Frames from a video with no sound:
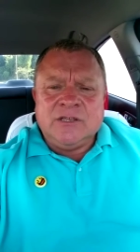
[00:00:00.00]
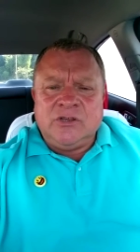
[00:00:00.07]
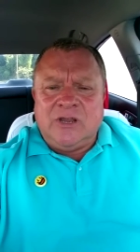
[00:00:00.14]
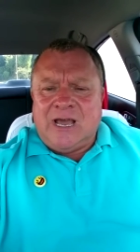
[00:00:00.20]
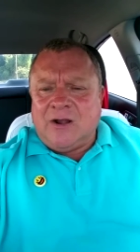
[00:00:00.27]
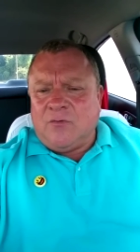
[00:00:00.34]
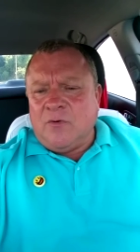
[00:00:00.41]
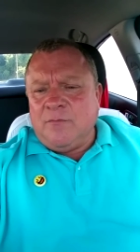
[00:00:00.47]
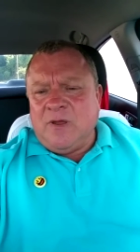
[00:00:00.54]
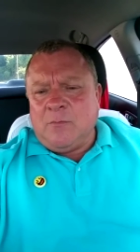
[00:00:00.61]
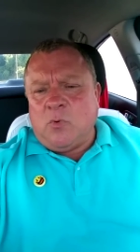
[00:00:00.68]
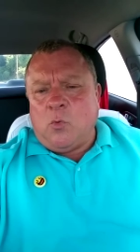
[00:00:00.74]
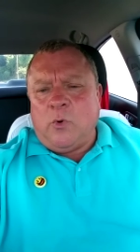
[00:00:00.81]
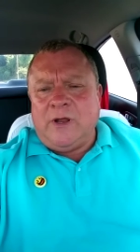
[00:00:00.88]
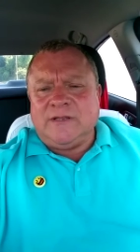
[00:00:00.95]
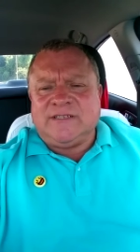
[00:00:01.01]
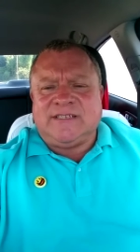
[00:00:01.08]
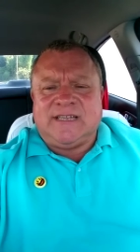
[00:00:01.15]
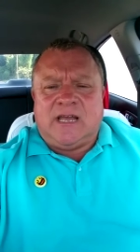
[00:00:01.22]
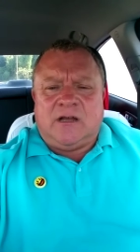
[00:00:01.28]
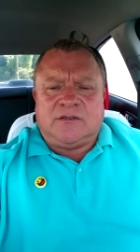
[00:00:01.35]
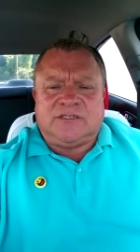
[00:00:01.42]
You got to remember, we're in
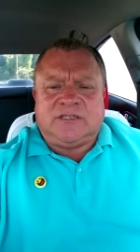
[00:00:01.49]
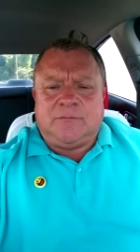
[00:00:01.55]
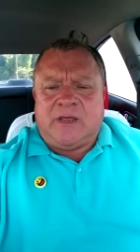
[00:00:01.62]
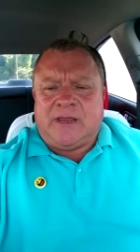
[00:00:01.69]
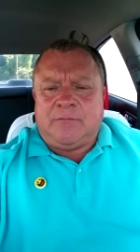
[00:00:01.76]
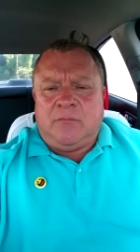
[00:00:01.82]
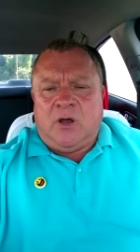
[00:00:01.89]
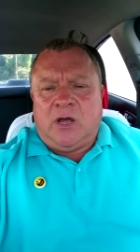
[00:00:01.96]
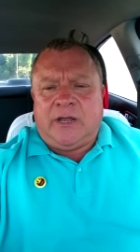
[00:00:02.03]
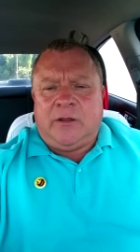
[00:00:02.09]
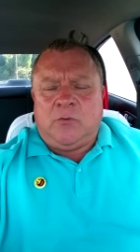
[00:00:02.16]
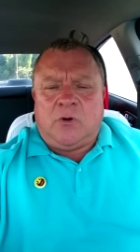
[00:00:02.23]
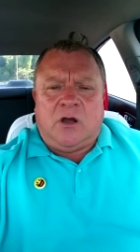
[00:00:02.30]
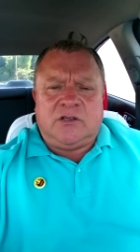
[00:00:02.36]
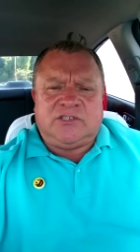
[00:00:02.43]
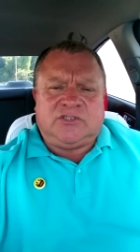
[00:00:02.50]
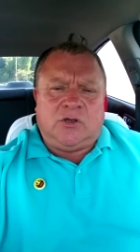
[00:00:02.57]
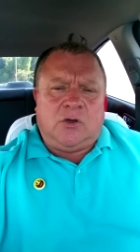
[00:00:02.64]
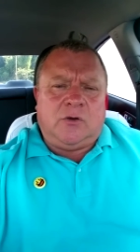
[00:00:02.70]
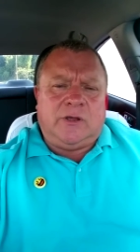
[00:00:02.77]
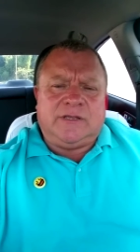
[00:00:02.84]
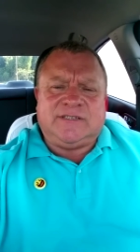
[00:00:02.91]
sales to make money. We're
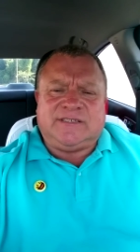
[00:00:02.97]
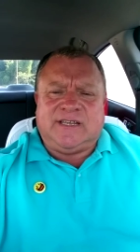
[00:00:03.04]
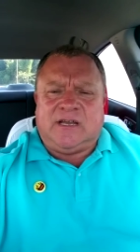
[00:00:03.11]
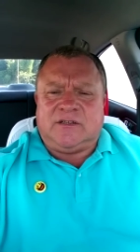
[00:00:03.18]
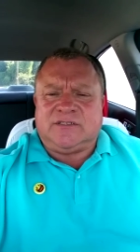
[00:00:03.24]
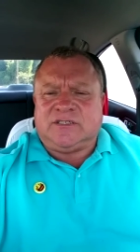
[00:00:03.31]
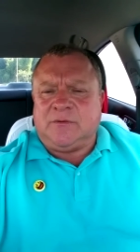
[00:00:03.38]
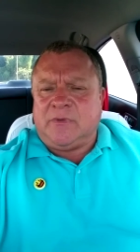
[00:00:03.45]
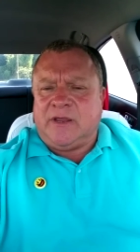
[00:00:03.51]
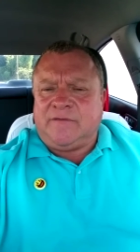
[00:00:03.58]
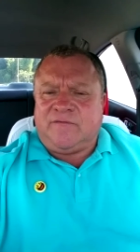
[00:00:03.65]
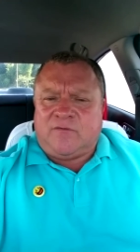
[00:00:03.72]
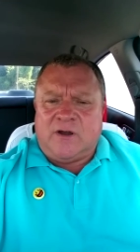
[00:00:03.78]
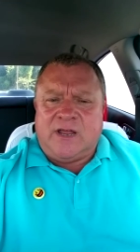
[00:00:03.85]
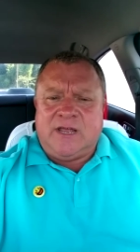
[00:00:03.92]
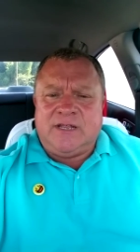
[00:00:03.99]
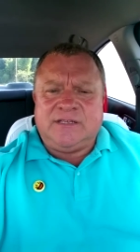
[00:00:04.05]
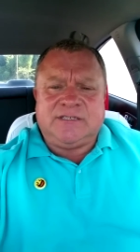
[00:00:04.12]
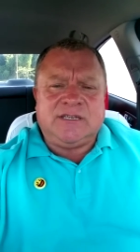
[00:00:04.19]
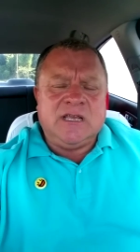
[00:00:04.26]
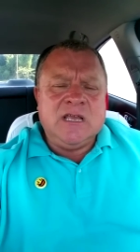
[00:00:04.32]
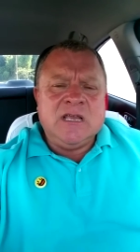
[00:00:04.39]
also in sales to make
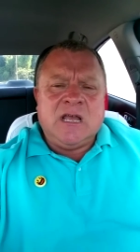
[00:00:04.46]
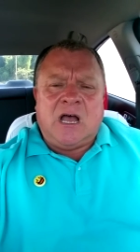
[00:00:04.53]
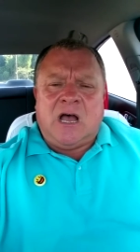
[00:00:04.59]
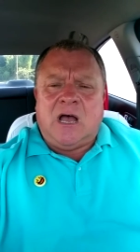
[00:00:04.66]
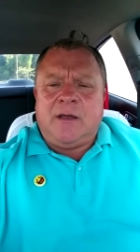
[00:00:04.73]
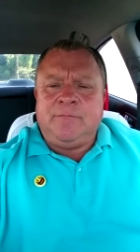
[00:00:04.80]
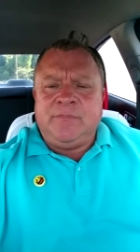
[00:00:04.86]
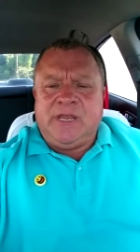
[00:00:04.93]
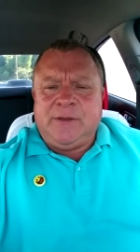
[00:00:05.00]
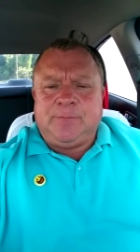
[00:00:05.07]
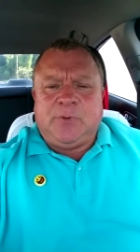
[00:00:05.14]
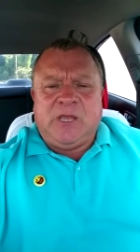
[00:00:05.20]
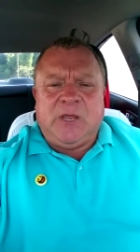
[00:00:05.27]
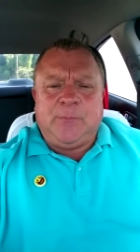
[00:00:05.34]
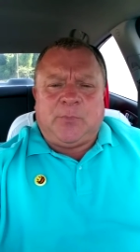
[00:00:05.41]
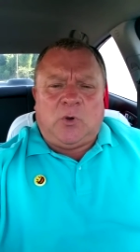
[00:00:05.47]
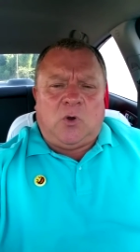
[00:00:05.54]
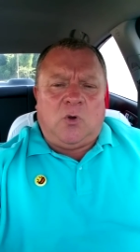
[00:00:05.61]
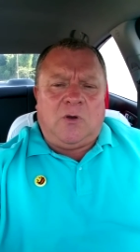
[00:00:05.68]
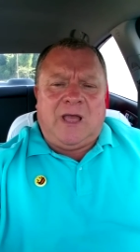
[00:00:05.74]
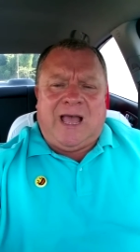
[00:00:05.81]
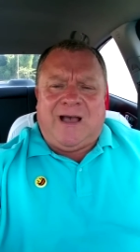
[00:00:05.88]
friends, uh, meet
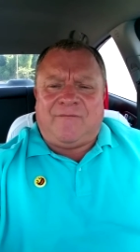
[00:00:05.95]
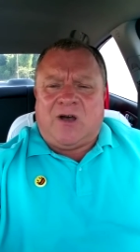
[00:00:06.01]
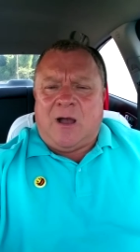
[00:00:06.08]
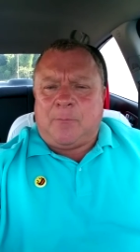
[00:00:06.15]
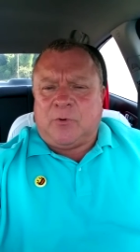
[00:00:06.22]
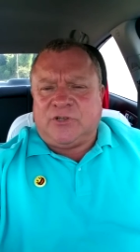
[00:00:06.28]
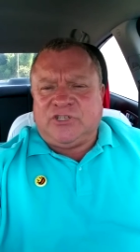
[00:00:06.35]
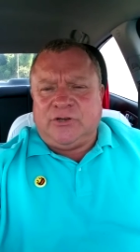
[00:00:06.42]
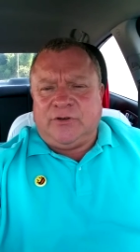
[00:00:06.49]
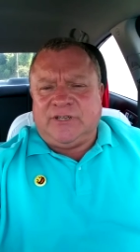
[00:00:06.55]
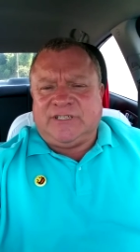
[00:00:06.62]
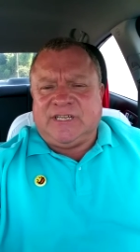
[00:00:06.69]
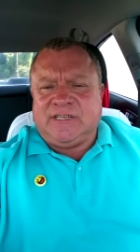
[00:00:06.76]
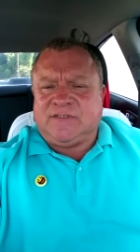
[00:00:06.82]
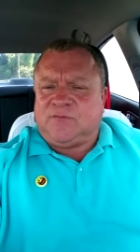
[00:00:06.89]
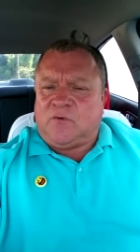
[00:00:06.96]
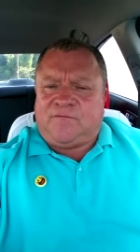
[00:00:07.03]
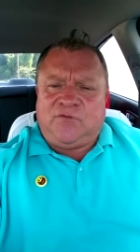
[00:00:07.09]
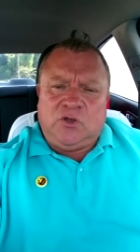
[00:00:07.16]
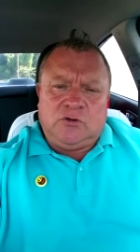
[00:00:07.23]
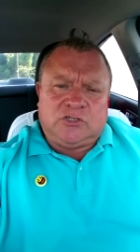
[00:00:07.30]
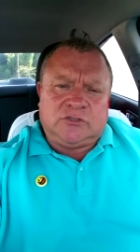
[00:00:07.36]
people, have opportunities for
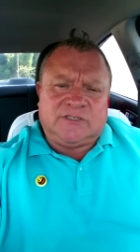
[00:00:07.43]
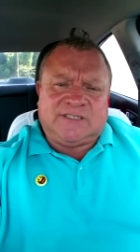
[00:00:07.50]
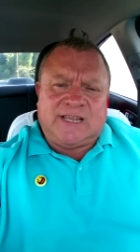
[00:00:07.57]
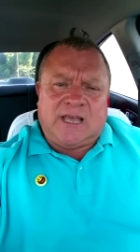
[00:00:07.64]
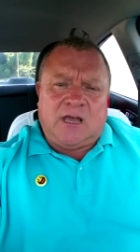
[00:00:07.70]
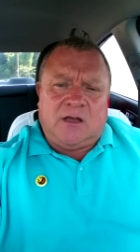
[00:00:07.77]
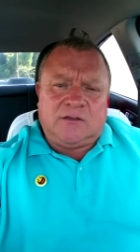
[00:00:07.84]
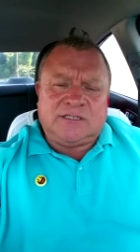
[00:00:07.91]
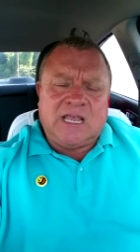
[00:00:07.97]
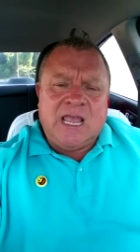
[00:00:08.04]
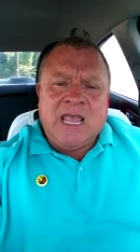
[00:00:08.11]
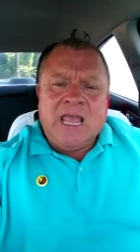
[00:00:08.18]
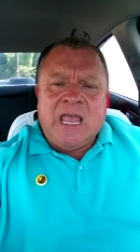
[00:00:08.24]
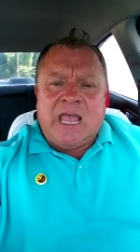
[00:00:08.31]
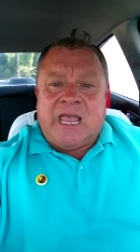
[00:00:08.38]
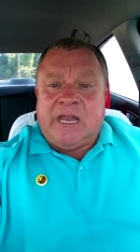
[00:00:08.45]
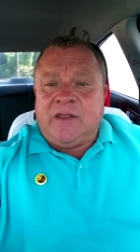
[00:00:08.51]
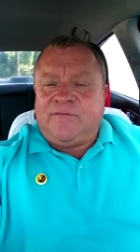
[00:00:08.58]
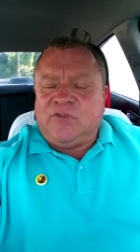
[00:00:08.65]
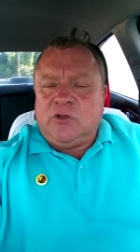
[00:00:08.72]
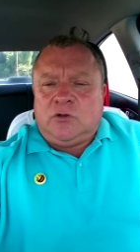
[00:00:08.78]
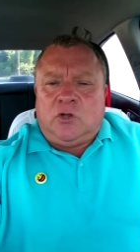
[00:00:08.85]
future sales. And
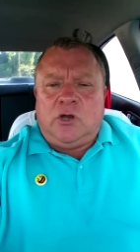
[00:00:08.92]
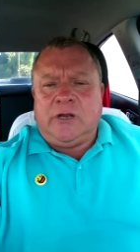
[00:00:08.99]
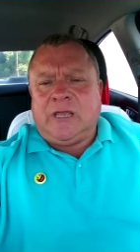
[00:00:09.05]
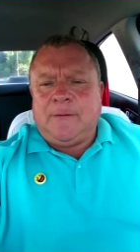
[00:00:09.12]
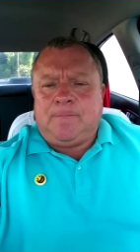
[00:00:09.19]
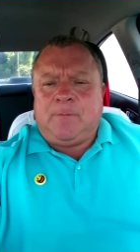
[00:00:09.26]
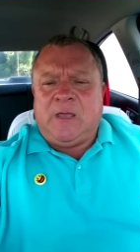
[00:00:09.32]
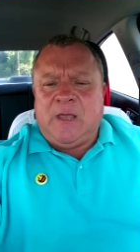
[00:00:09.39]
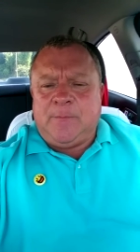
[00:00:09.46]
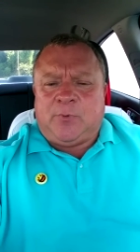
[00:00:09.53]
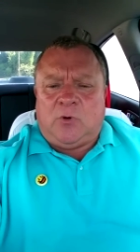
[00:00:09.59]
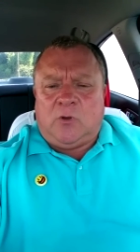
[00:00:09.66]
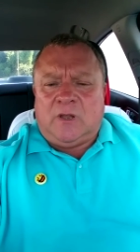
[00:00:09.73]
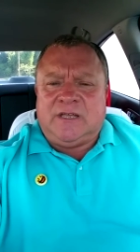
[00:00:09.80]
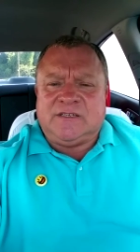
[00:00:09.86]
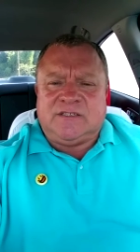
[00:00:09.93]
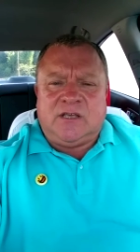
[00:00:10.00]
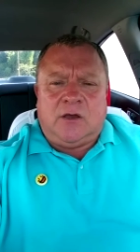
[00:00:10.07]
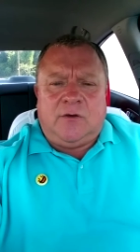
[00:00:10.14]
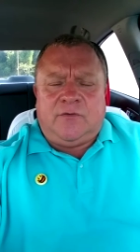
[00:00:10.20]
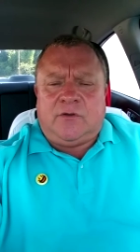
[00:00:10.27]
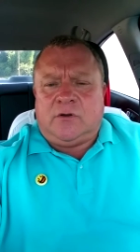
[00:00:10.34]
if you look at people as
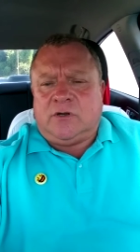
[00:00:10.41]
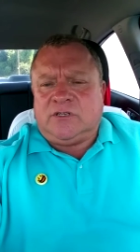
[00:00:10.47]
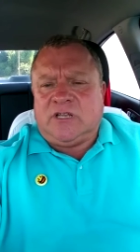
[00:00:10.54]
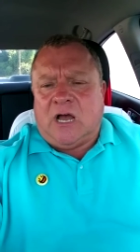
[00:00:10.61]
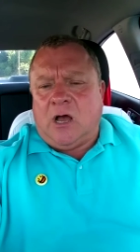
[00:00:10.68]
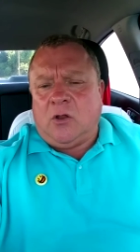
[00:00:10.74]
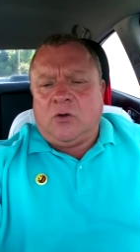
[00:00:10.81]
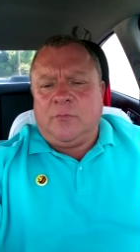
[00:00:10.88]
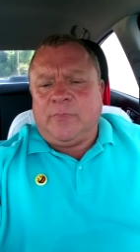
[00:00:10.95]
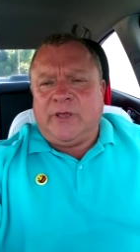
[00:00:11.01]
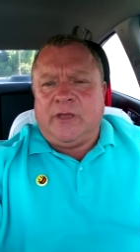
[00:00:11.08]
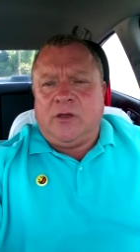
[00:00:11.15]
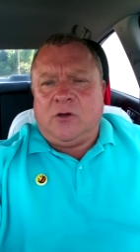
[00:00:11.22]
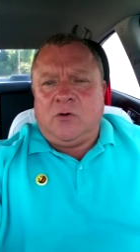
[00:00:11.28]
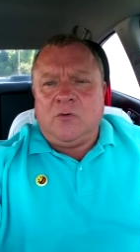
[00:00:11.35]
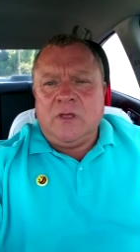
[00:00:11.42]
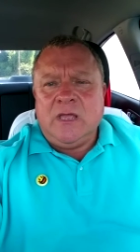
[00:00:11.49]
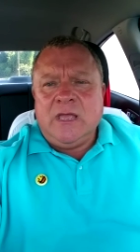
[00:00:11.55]
though they're a dollar bill